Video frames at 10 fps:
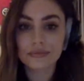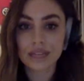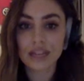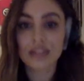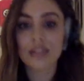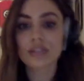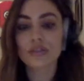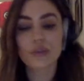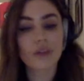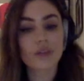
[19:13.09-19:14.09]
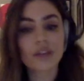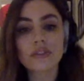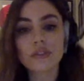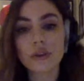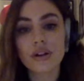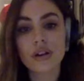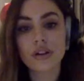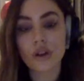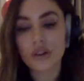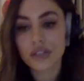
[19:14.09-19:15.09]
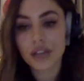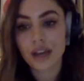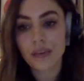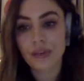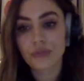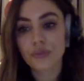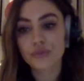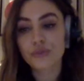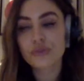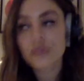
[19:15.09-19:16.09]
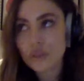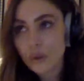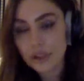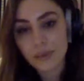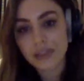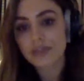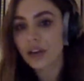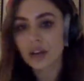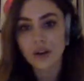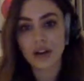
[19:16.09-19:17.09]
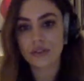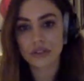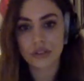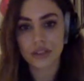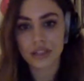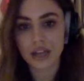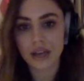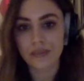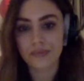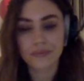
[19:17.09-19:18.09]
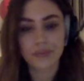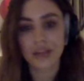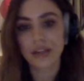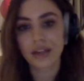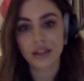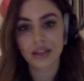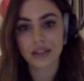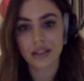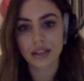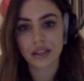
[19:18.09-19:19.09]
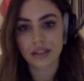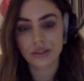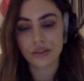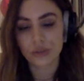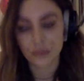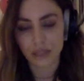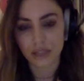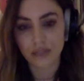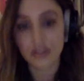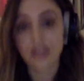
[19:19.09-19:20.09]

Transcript: And you don't have to have a lawyer on all the time. I know they're so expensive. I don't have one on all the time. I, I think it's like they're so expensive.